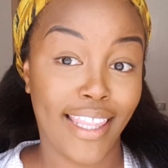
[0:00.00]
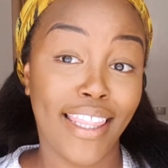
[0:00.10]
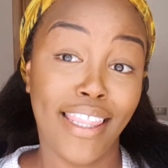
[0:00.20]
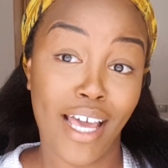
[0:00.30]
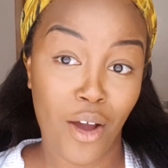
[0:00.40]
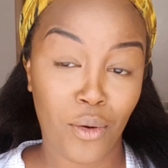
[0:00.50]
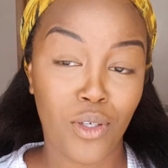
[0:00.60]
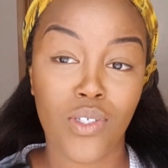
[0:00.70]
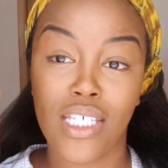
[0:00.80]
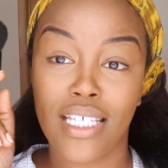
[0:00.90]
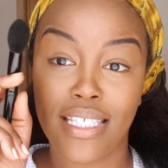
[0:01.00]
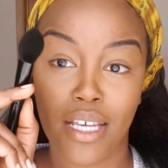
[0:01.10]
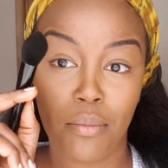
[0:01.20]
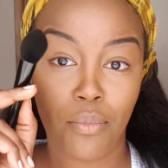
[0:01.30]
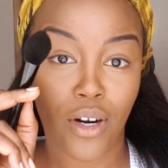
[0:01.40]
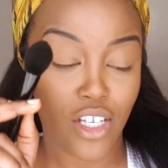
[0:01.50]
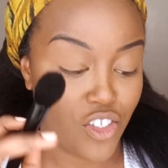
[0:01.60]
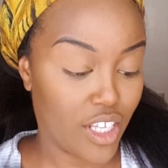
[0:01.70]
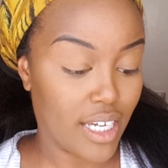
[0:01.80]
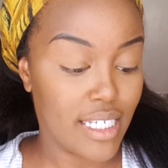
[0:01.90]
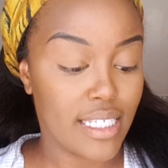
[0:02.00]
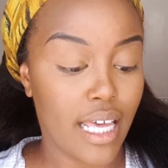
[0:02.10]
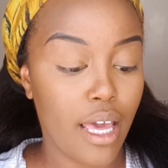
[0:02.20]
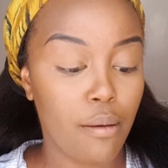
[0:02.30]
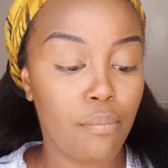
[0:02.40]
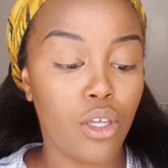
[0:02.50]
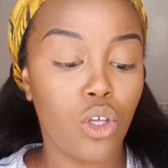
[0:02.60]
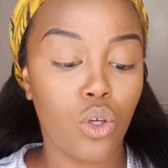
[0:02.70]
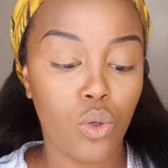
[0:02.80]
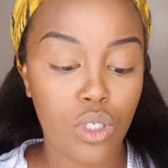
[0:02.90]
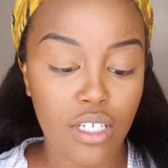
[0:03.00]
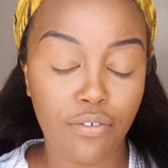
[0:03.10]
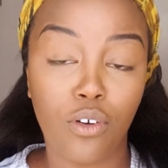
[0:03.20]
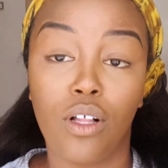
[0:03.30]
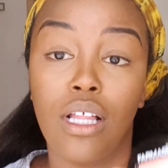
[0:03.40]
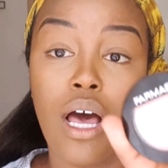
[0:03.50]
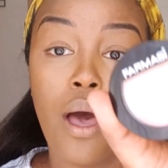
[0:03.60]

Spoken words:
Now, using the same brush, there is a beautiful